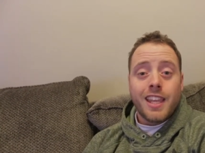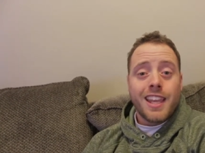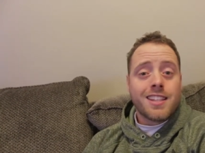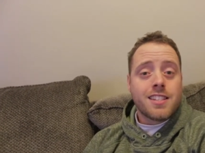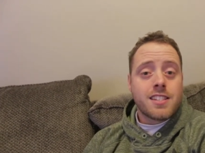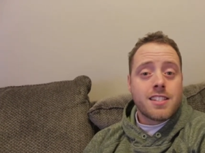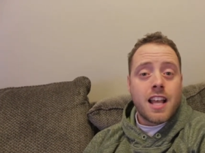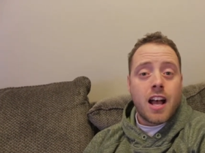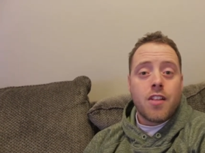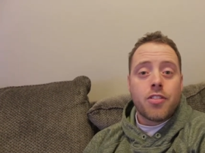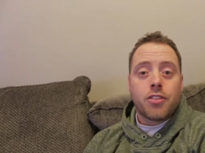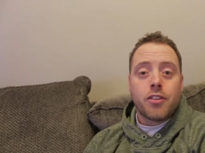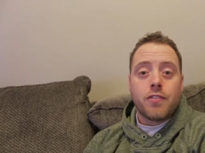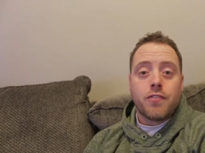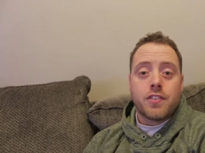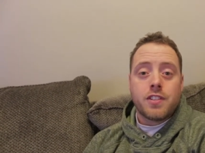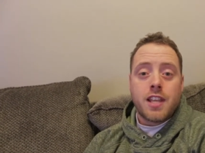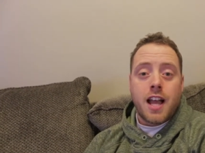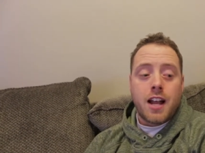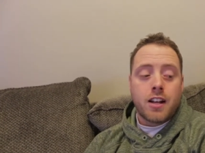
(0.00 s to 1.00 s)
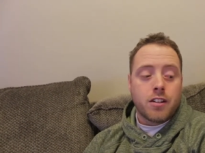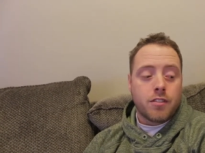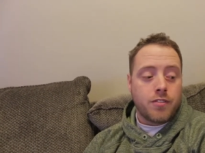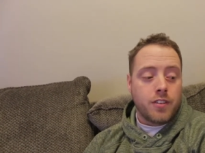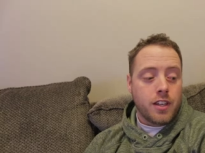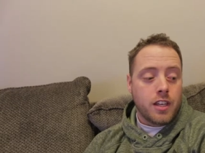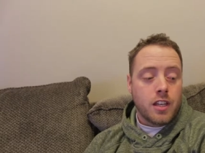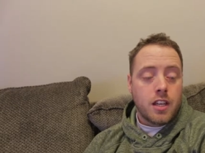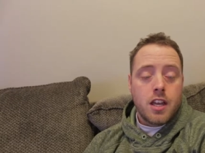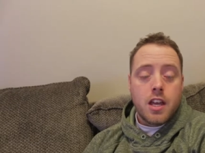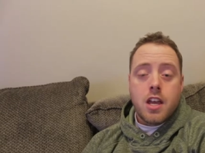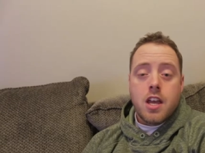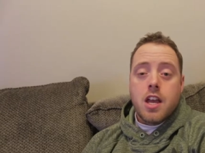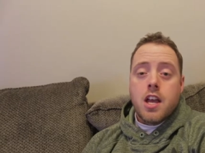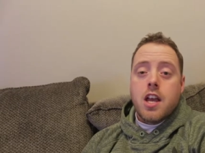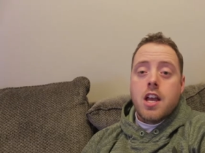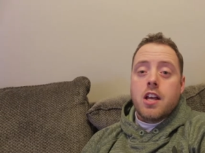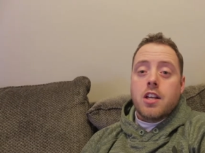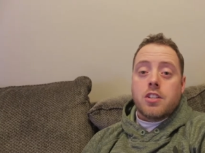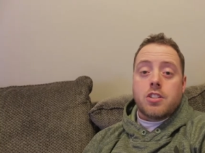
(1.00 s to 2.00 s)
It's sound through photography.
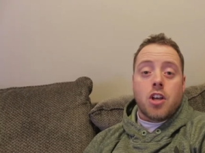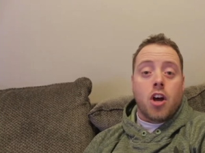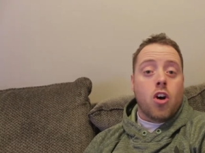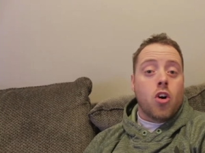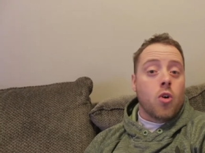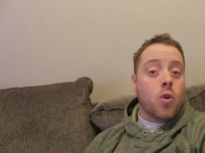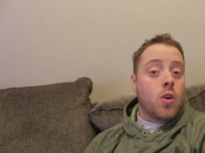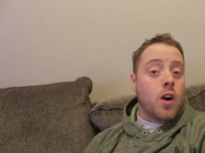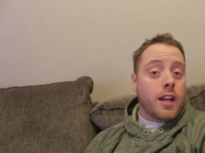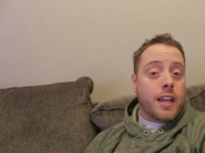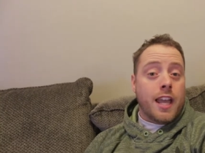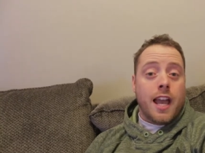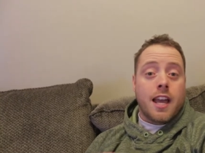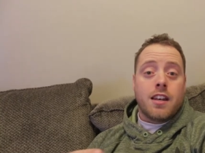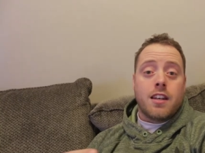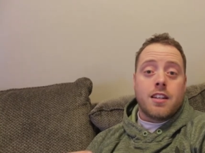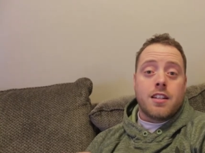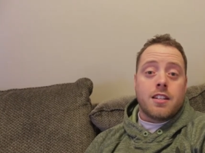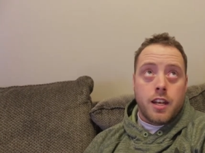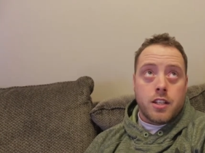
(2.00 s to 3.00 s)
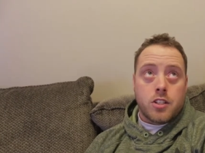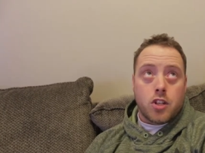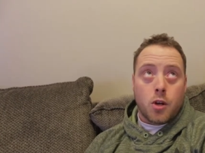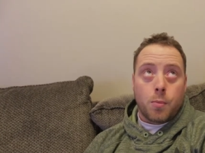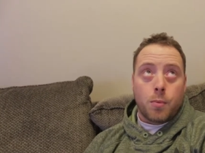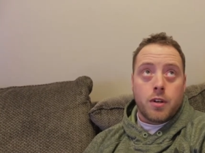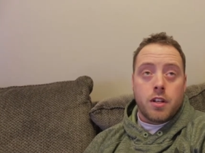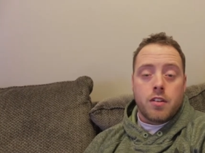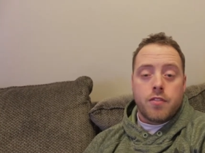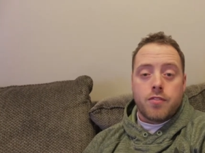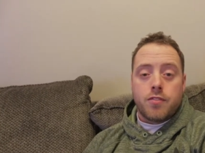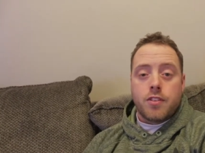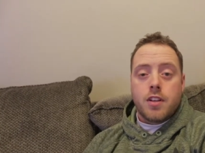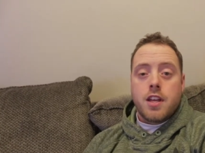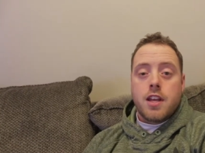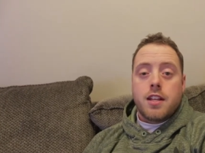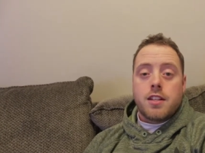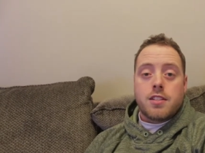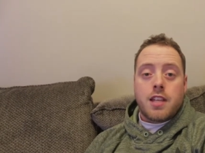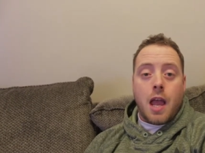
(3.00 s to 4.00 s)
So again, an interpretive
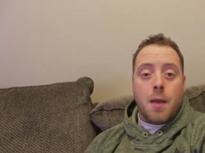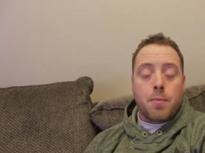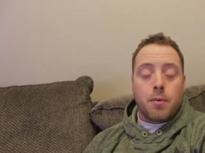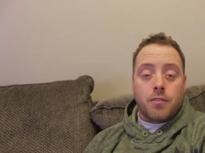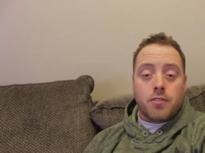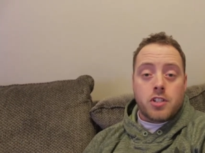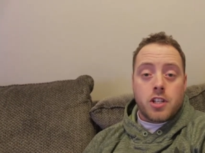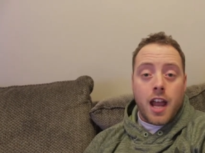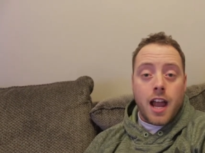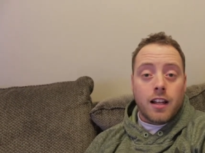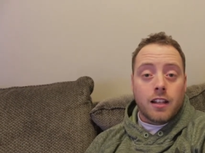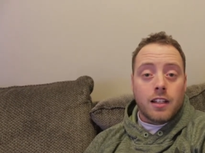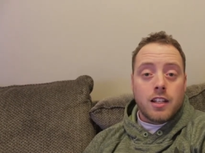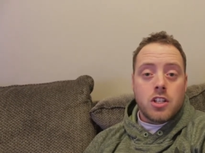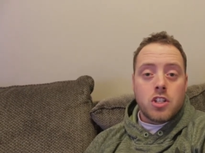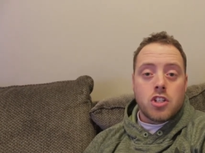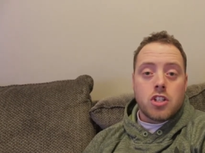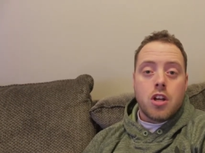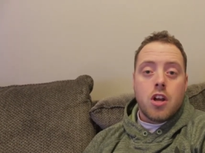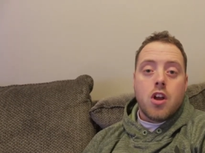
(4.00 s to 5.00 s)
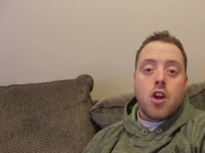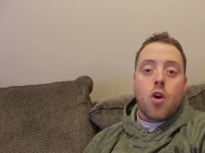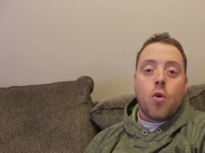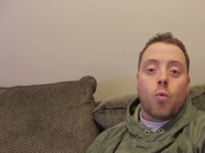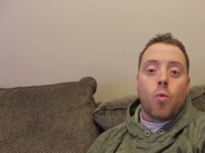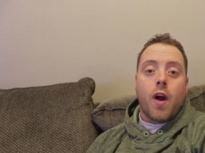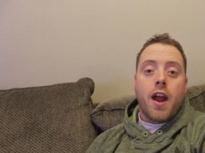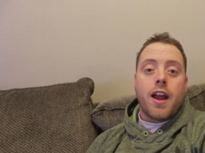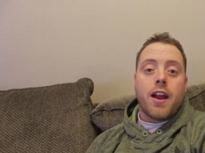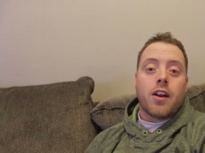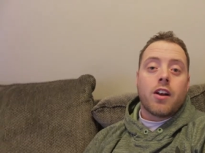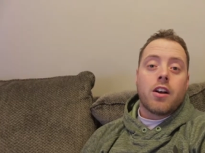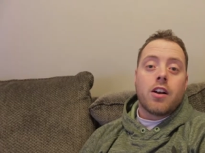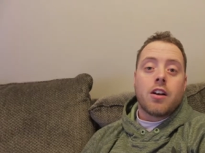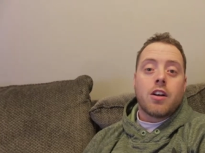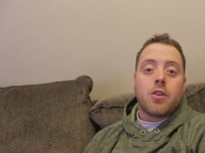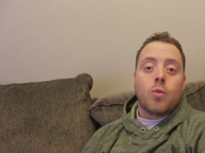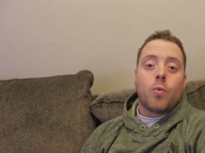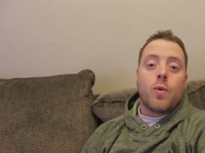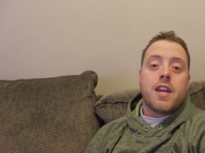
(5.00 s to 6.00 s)
type of challenge
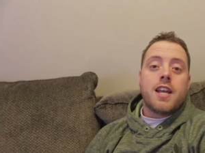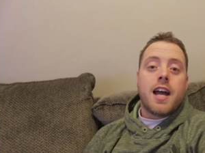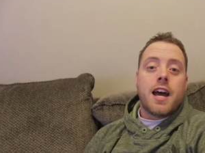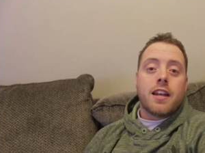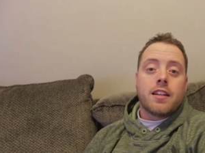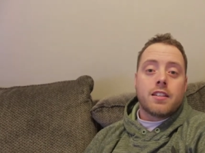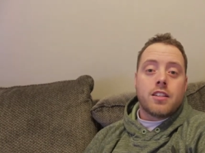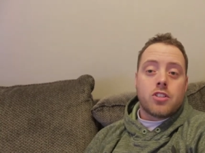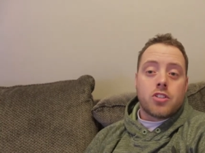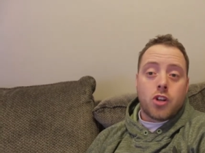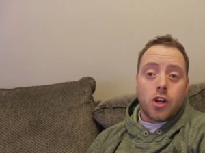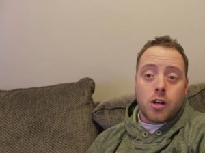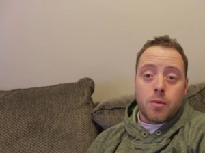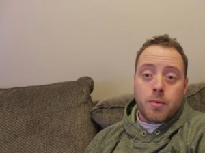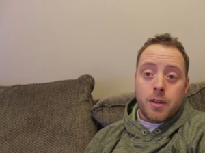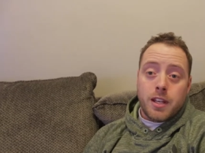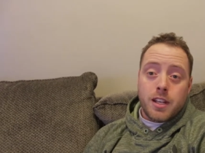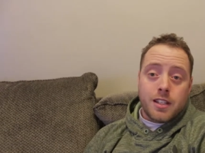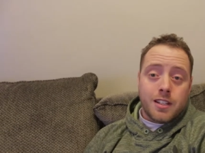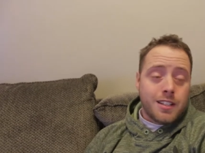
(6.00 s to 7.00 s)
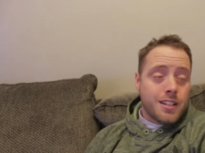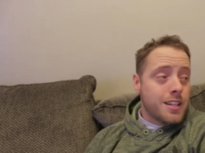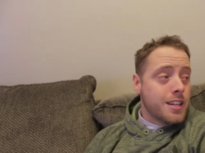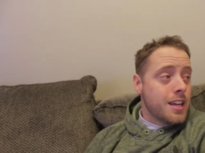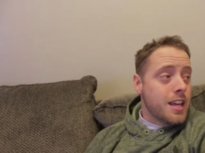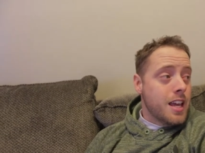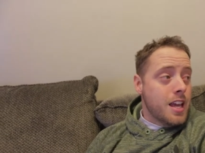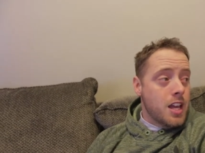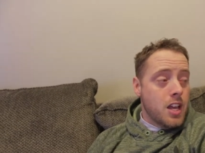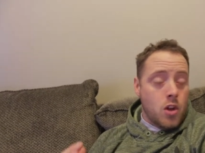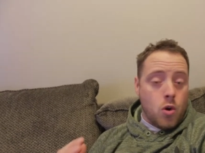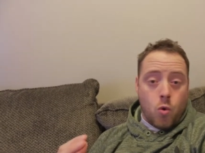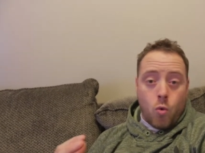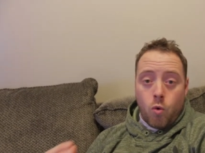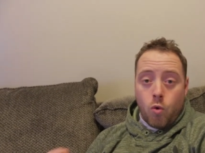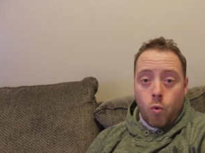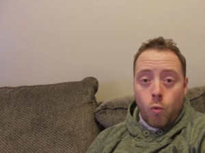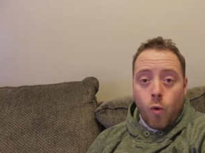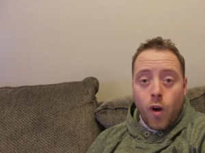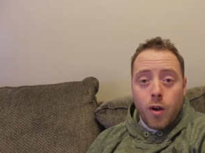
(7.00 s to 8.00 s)
where we got to determine
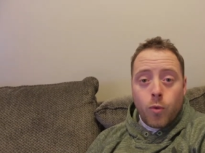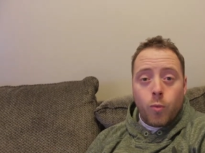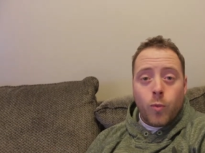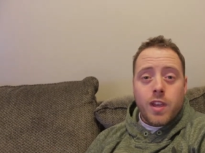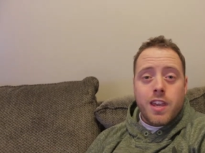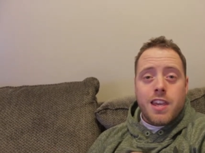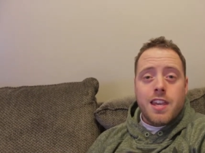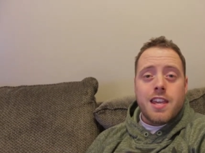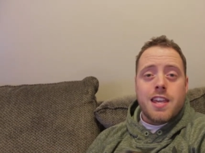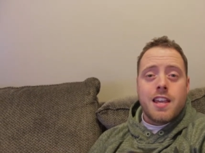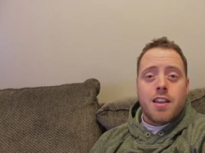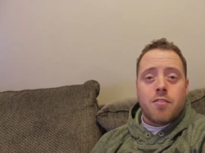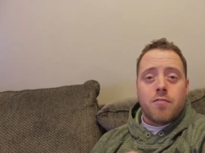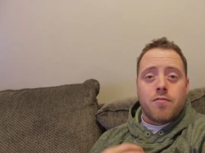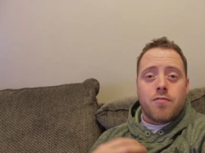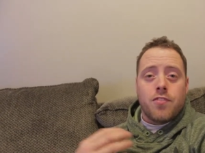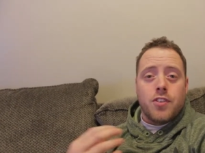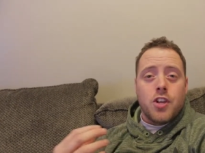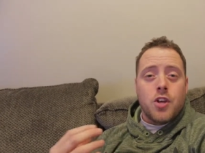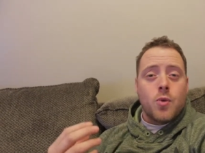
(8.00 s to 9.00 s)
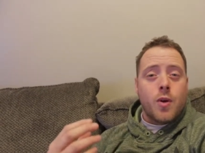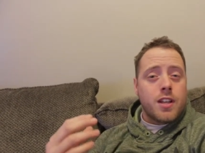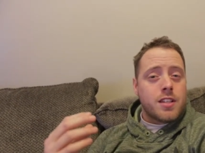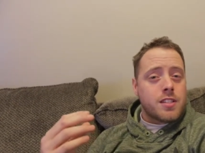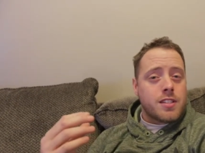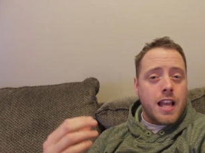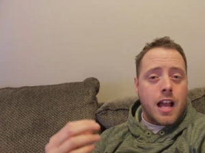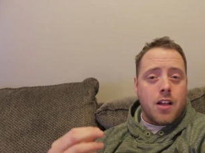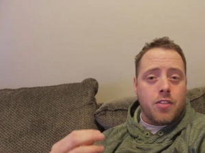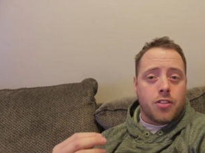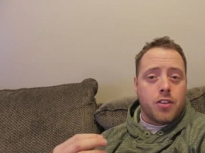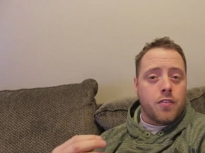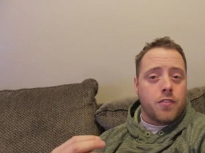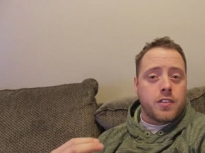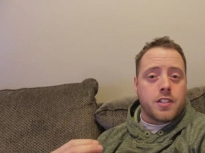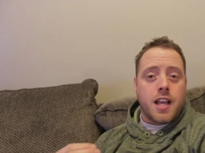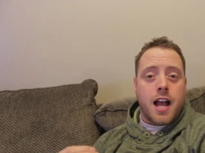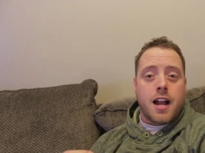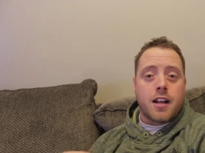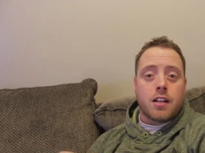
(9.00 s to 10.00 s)
what we view as sound through
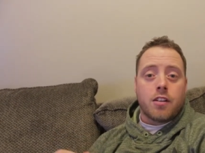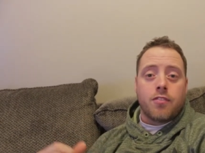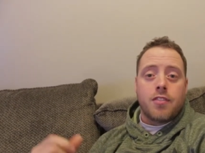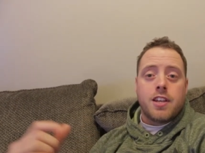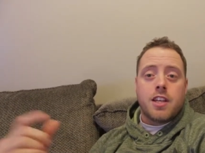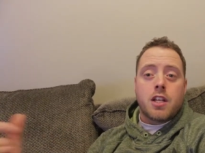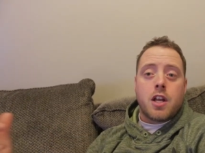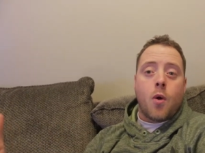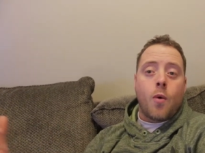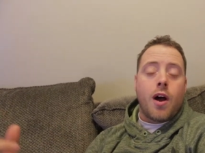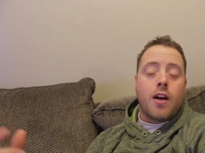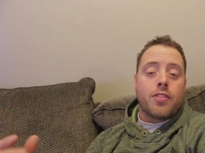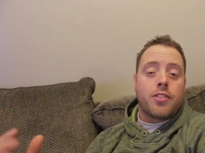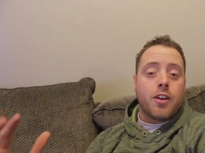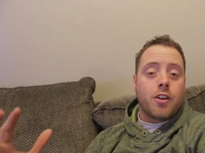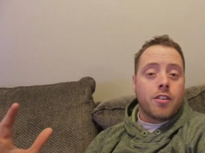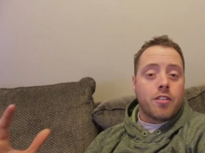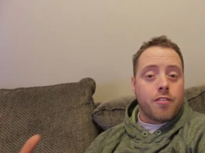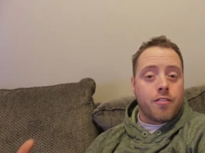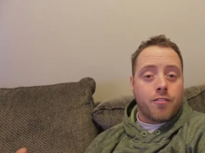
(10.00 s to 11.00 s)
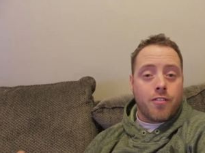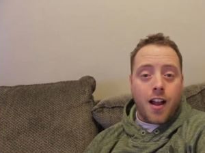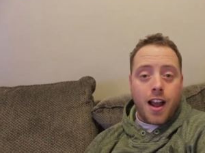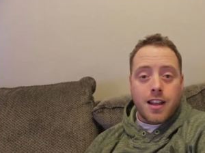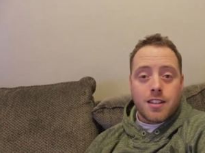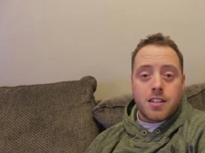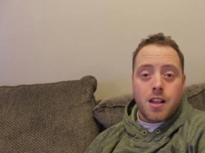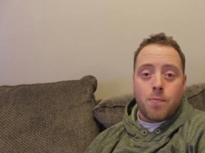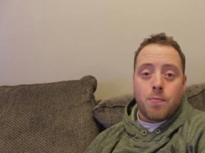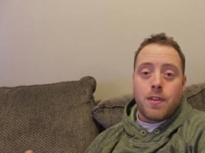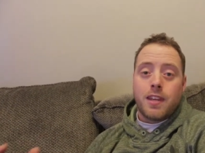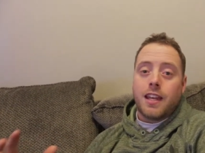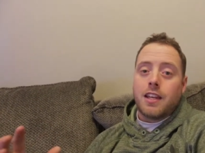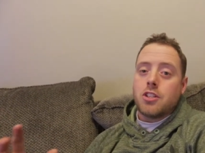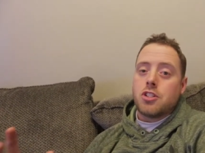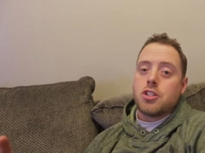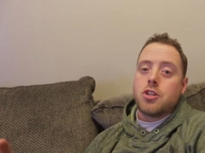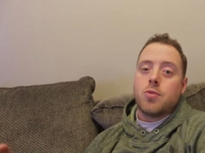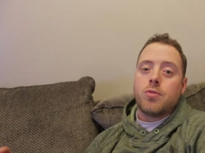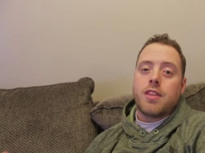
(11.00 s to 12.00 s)
photography, go out there and find something
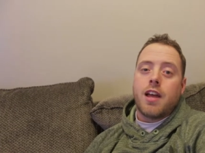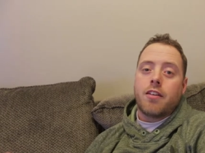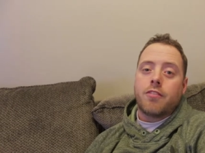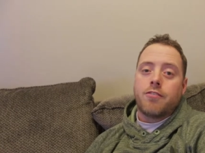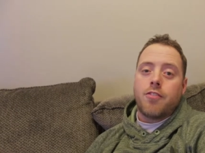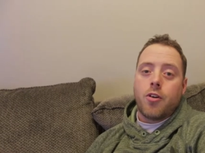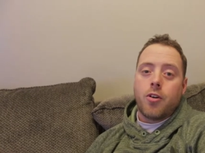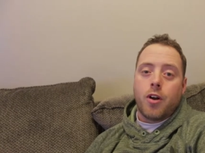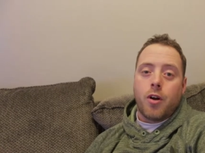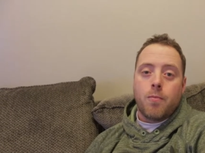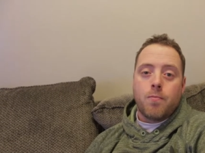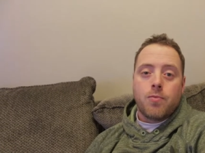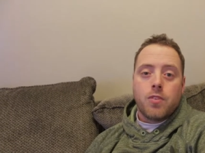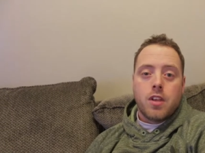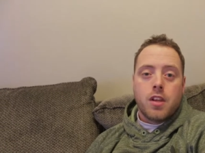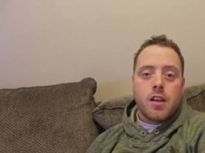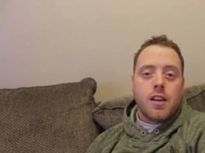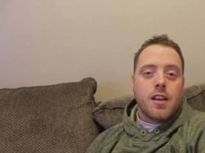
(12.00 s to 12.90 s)
and shoot that photo.